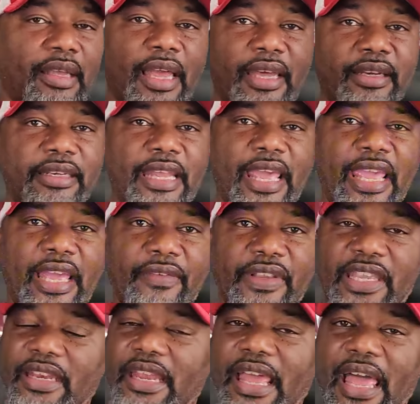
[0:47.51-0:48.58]
I didn't have
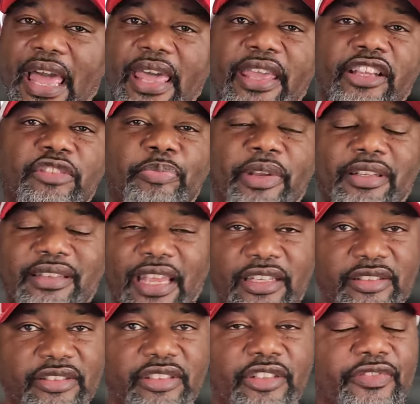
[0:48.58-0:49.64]
any high
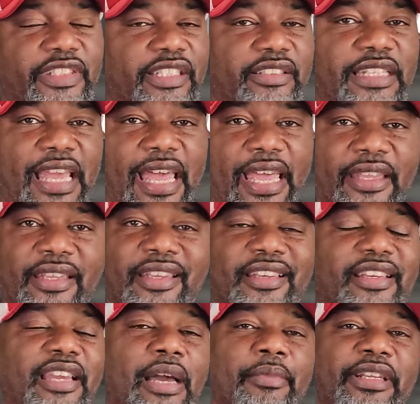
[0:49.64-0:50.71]
expectations of this guy
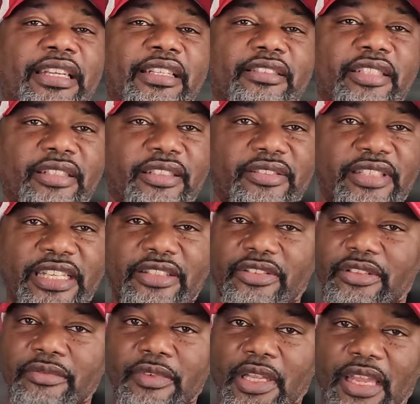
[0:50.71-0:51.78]
coming into the
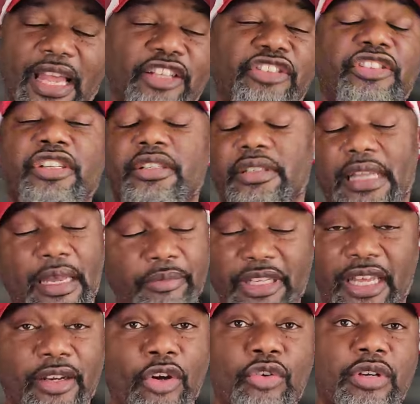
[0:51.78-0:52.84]
season. I shouldn't. I'm
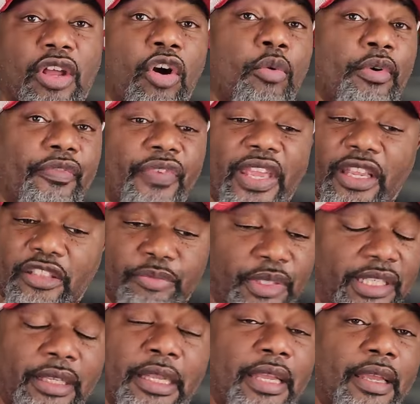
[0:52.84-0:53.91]
not an Oklahoma fan, but